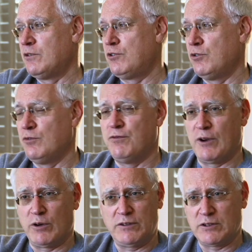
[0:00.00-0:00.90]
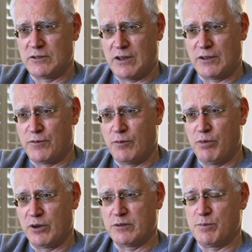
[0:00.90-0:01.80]
2 very successful
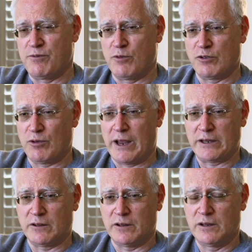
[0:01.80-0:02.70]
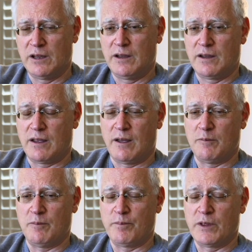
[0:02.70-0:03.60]
books before Dracula.
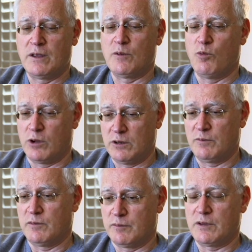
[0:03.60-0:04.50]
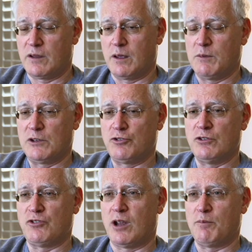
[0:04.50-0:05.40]
One, I
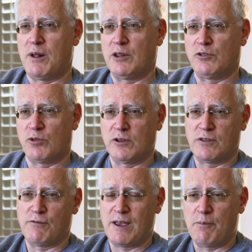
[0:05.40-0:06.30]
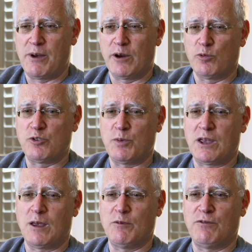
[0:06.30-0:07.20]
mentioned John Polidori's The Vampire, which
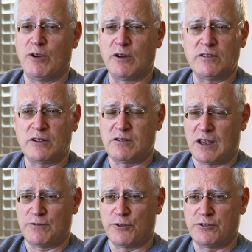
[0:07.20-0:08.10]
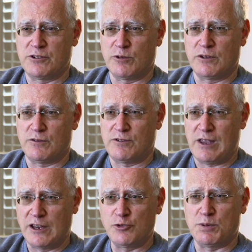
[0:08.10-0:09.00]
became a very successful series of
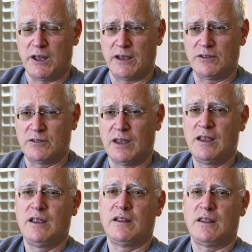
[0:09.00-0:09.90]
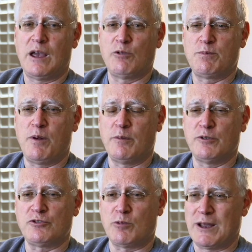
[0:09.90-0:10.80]
stage plays. That was
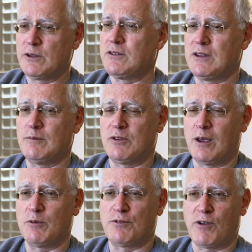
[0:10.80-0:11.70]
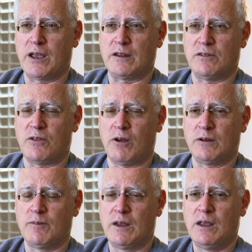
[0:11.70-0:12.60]
published around the same time as Frankenstein